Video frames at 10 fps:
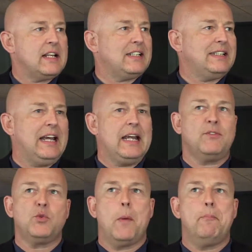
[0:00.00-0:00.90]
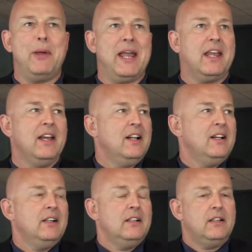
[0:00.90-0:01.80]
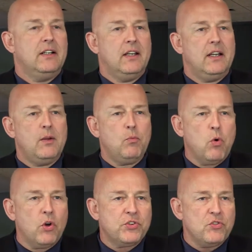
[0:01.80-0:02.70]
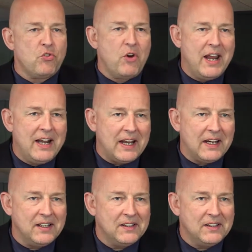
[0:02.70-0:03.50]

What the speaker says: The stadiums were big. It wasn't raining.